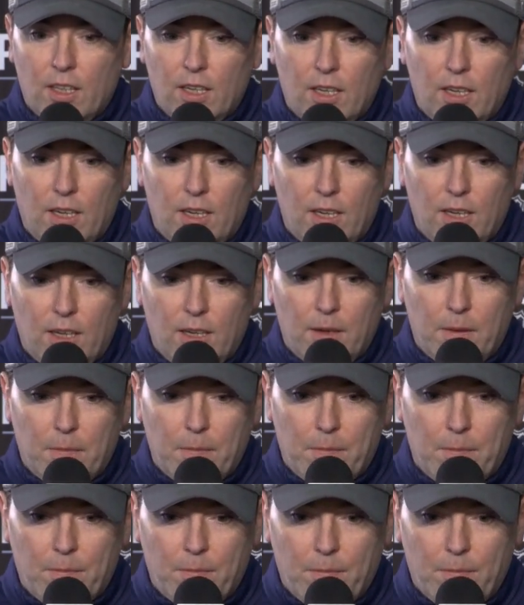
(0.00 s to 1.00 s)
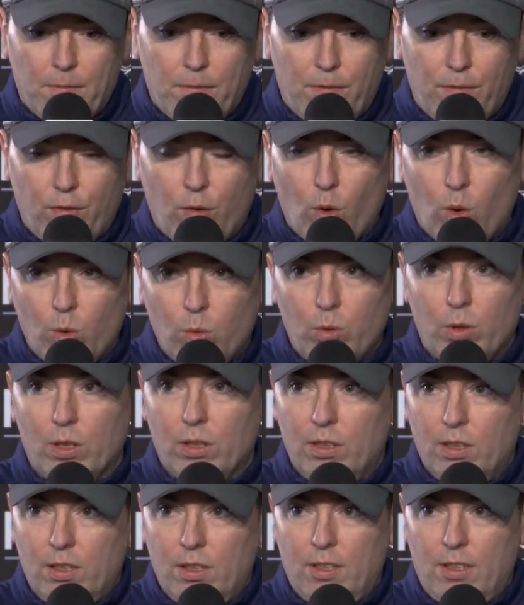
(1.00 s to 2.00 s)
um,
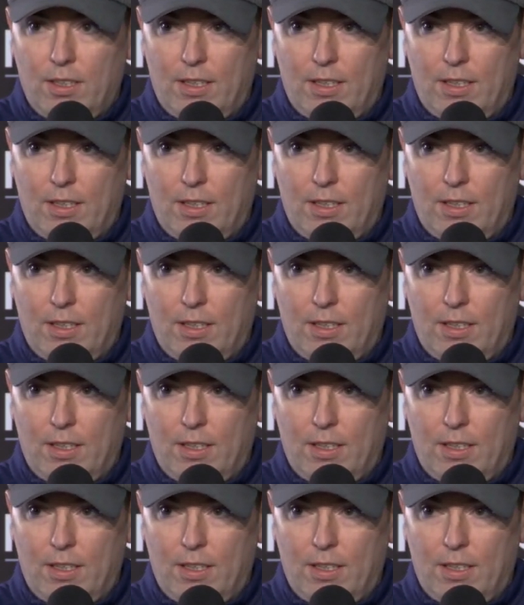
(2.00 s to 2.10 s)
forward.